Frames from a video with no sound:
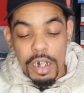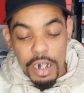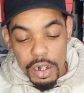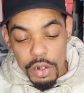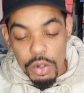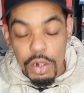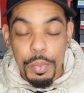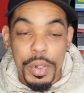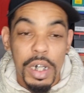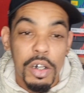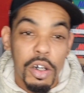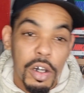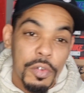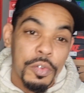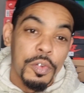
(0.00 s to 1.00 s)
I know there'll be a
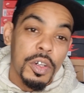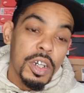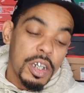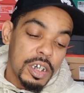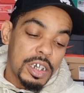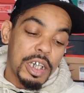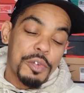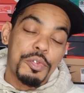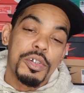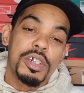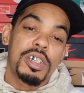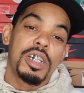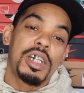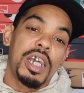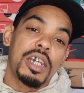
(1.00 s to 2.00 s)
lot of different
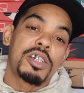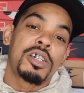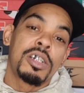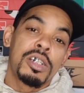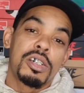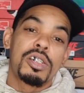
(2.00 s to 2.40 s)
selections,